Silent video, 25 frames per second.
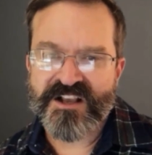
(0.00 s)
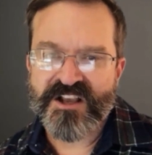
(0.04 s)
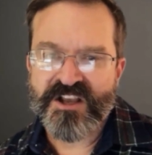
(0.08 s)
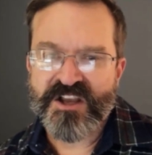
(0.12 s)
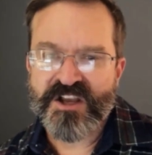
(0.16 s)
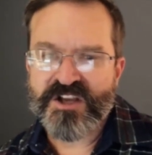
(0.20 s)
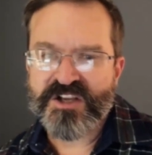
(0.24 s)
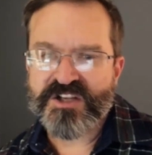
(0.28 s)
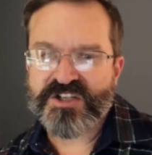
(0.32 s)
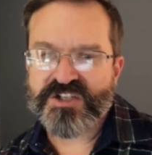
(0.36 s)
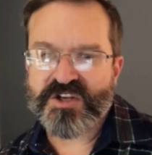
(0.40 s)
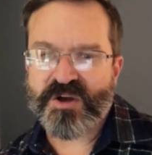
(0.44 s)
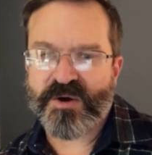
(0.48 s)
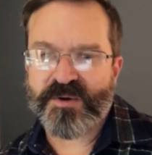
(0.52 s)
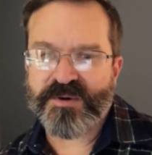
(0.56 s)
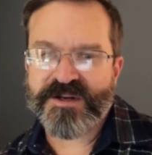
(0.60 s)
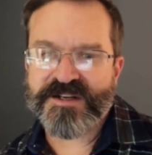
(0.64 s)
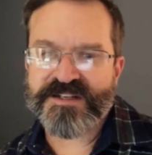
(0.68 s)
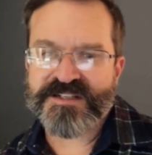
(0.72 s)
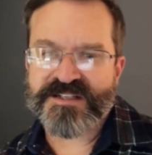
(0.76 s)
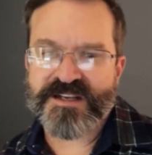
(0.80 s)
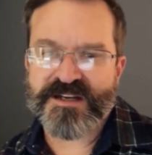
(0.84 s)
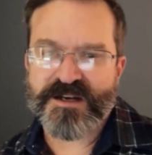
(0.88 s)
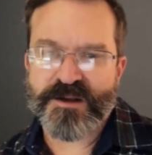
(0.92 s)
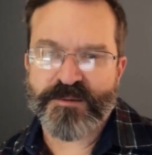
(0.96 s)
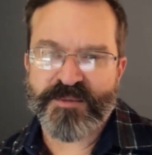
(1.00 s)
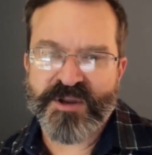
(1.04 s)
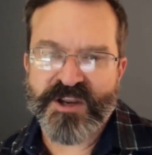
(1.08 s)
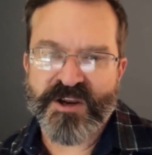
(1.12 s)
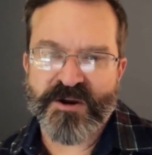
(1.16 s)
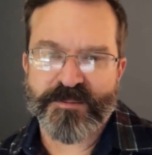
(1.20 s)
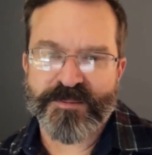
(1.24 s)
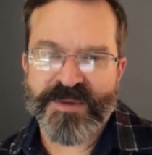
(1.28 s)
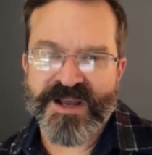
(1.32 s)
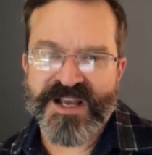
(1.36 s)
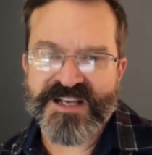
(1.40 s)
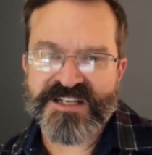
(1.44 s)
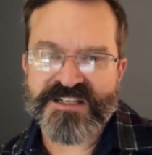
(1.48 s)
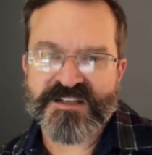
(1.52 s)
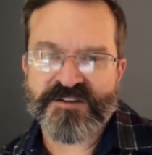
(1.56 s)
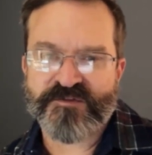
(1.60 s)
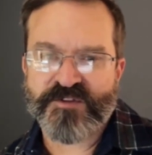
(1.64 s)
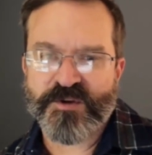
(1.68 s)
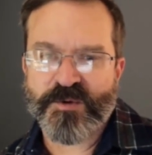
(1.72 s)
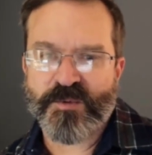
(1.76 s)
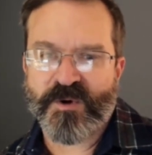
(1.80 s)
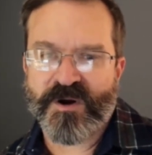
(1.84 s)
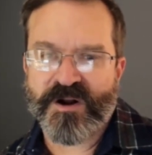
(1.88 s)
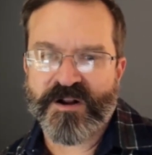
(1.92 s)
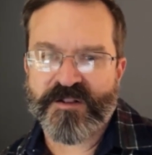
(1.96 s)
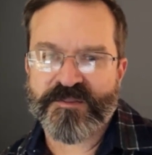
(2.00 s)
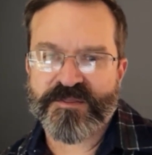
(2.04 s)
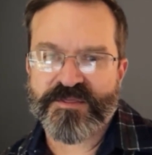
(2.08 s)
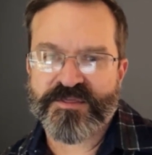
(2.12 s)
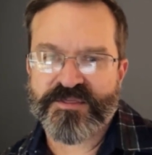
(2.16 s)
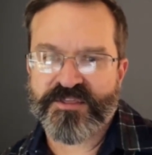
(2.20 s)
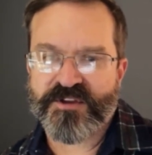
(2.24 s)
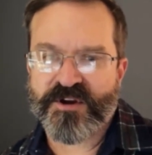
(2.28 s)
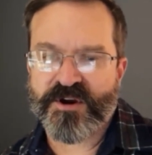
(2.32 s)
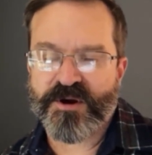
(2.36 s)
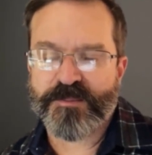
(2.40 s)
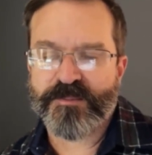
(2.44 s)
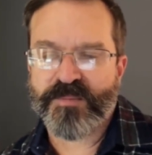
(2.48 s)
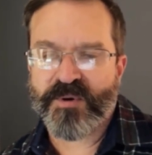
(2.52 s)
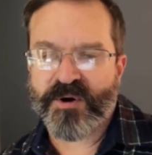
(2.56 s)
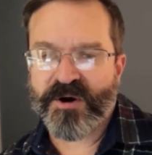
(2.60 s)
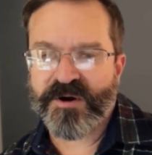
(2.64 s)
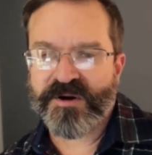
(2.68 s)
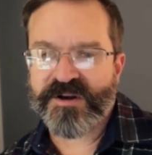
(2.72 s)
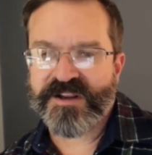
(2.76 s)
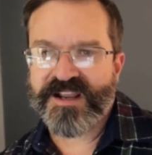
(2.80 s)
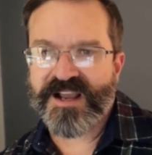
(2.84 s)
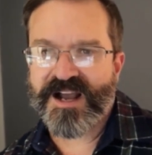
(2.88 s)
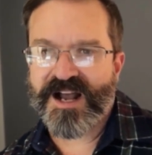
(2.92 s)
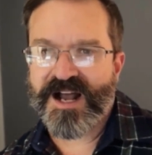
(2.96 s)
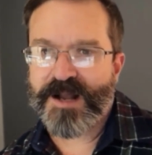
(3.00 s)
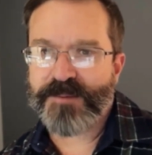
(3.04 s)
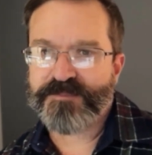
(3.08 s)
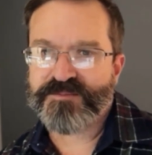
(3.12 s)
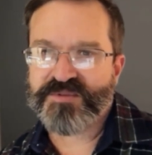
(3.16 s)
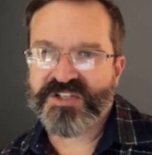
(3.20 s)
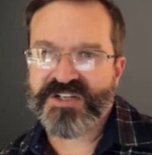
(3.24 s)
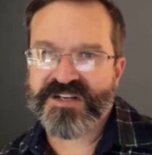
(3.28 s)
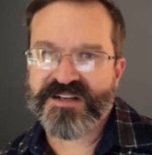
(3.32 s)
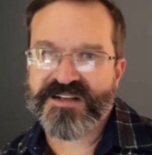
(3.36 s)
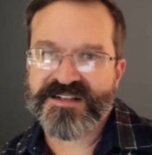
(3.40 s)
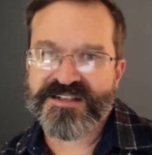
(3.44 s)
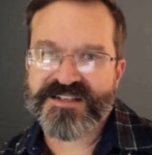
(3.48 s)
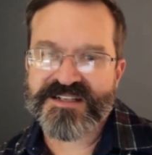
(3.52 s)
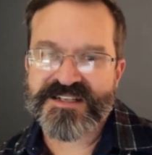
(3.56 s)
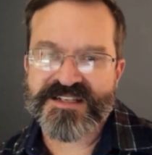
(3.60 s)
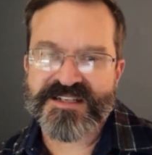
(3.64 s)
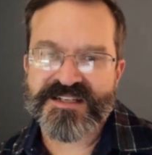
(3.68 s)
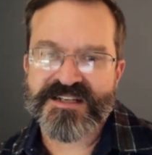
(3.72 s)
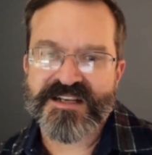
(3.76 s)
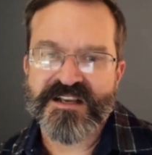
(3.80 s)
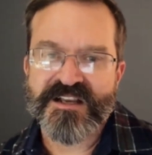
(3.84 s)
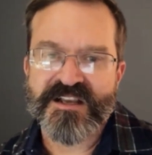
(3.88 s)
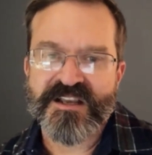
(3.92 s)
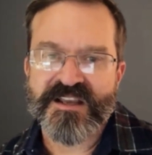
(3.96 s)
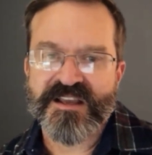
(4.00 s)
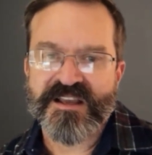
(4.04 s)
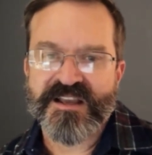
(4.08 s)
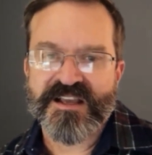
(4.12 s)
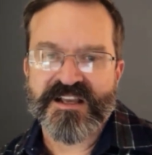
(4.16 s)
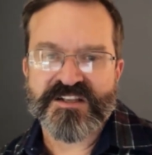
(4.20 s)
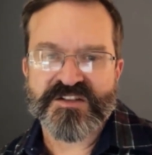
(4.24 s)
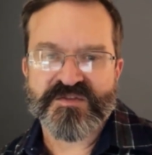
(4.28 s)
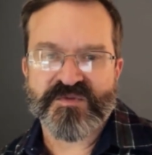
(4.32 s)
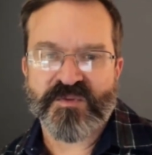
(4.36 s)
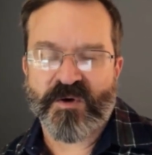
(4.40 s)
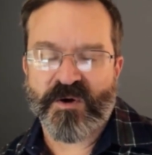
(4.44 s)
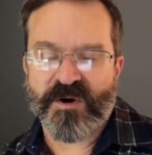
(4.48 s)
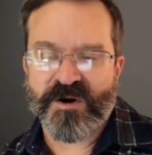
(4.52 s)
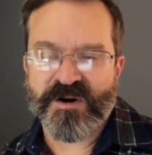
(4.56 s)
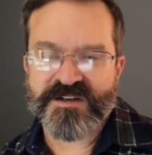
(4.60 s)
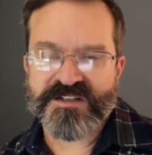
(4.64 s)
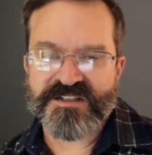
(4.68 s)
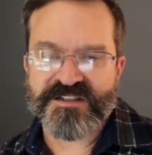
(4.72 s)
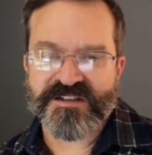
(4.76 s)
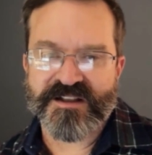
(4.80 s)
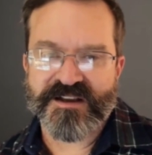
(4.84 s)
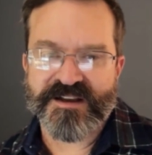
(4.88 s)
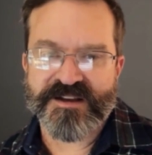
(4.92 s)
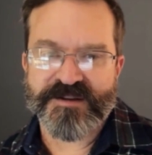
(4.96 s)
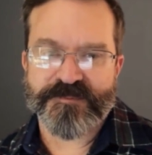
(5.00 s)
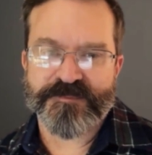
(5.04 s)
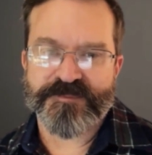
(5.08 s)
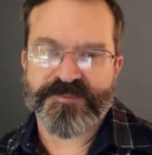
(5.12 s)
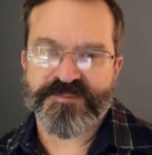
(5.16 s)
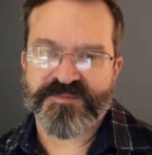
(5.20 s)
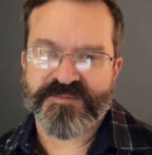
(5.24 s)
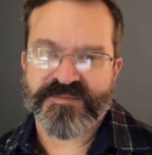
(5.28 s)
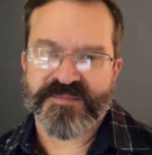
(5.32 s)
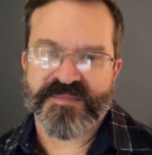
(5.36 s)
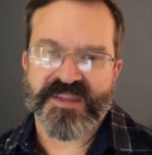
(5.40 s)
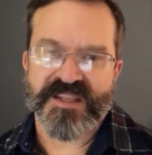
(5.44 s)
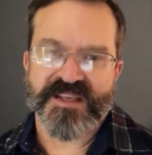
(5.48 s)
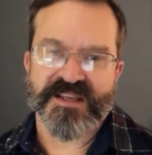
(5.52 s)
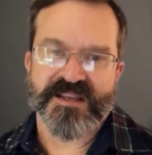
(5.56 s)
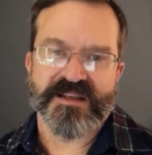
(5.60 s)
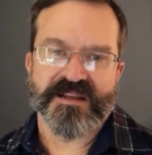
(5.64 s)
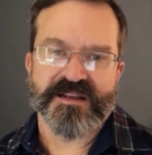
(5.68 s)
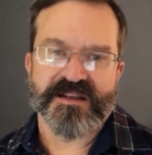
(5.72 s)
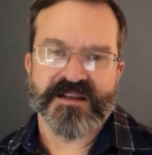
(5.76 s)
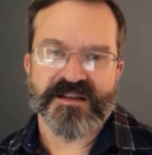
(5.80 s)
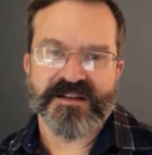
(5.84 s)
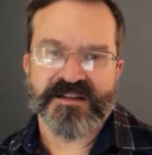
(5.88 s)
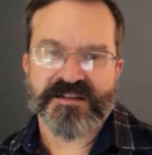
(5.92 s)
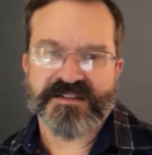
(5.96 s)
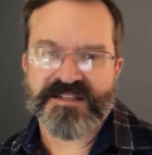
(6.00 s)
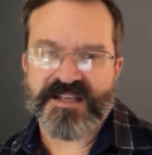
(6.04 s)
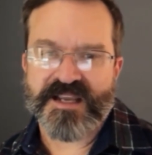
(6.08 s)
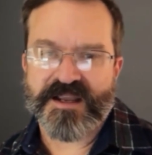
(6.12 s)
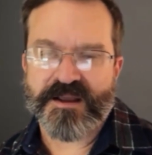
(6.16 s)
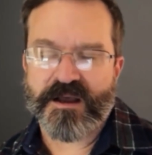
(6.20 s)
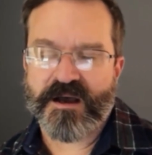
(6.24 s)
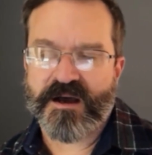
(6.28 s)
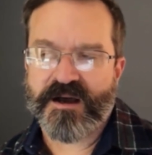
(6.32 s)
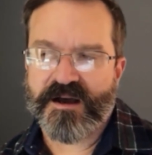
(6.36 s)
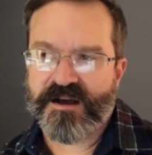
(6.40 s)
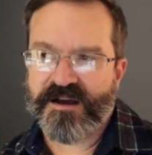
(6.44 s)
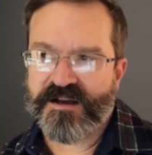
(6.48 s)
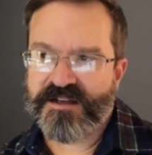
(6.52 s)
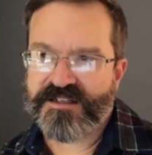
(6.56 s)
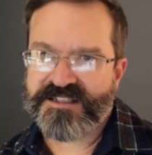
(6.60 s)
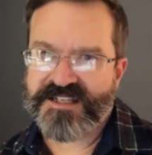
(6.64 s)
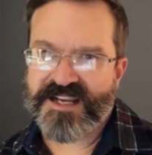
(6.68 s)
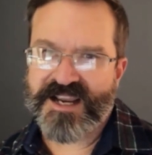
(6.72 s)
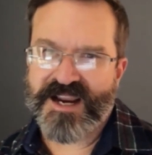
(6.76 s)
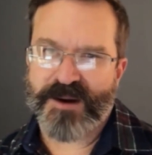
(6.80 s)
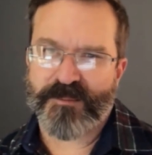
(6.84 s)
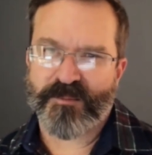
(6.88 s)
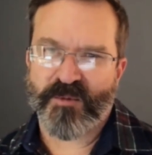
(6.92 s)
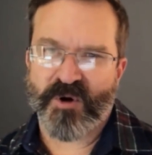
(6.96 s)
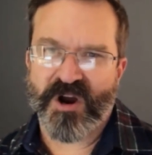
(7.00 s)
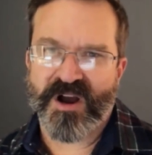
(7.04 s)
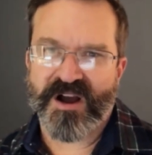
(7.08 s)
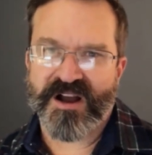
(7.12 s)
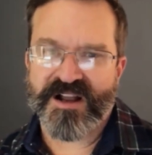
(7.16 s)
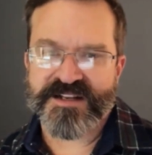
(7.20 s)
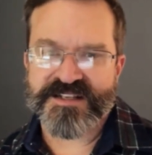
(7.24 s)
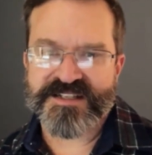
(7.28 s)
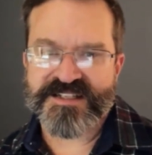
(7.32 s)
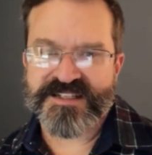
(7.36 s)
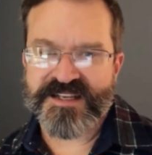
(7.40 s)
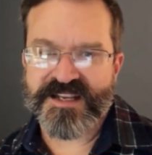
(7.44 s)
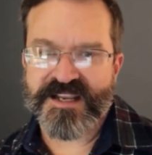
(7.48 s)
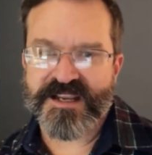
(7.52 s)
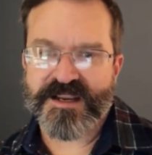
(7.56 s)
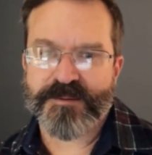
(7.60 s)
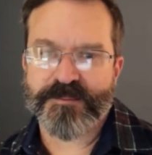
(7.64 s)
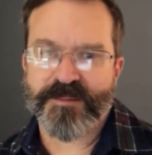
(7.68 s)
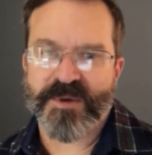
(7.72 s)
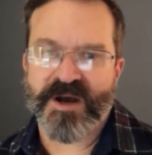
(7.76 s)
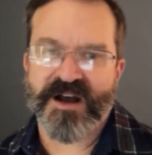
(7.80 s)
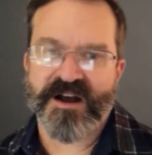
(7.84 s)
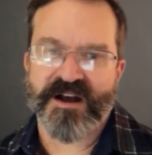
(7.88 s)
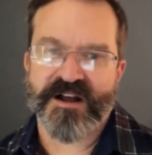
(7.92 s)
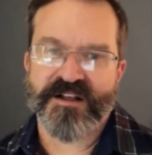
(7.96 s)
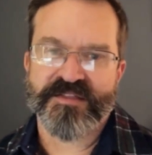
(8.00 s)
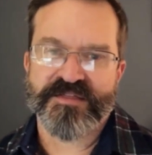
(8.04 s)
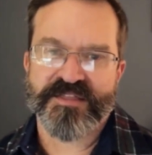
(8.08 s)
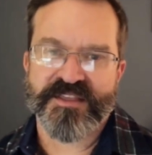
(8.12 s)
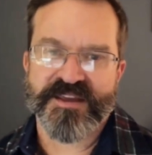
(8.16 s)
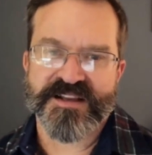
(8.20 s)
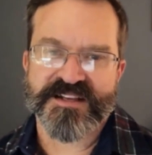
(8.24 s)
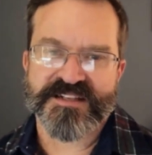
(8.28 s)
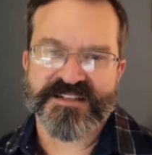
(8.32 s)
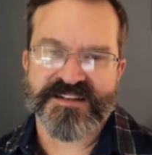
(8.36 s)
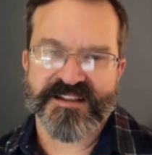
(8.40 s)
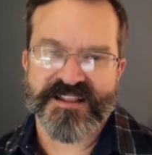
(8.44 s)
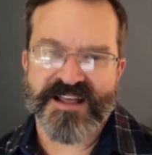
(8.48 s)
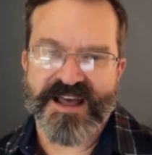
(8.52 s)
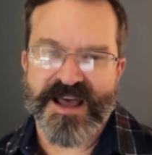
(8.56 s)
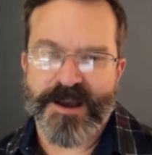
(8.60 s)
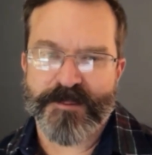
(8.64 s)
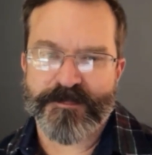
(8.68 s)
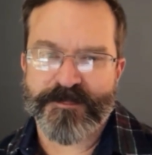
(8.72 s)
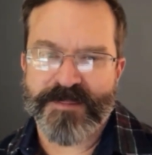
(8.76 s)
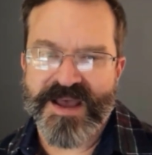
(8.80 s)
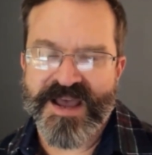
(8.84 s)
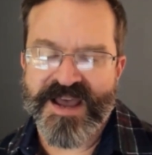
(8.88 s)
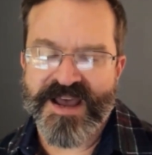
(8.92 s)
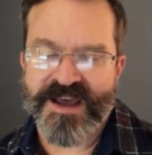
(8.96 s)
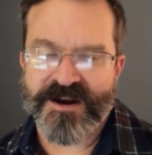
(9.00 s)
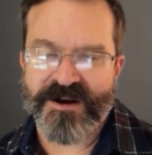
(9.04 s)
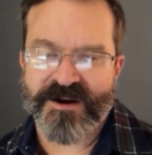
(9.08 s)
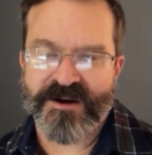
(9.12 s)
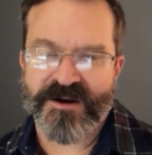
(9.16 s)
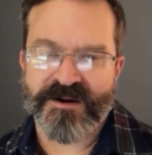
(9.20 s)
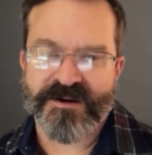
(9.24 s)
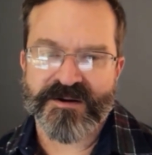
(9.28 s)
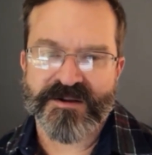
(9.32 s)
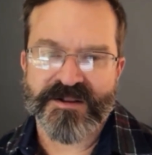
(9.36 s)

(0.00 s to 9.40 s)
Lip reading: Sony's going to be your best if you want third-party options as far as like Tamron, Sigma, things of that matter.